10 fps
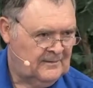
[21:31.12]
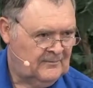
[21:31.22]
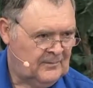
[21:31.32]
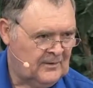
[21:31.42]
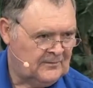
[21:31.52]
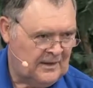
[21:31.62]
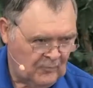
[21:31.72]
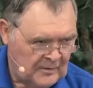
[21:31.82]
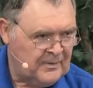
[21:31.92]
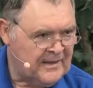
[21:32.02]
Because there
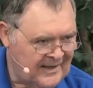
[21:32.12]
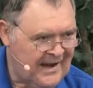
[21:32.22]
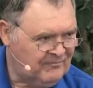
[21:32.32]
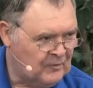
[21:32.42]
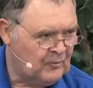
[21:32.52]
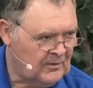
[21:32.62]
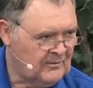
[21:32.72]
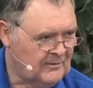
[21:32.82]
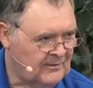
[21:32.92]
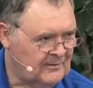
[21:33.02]
would be an afterward.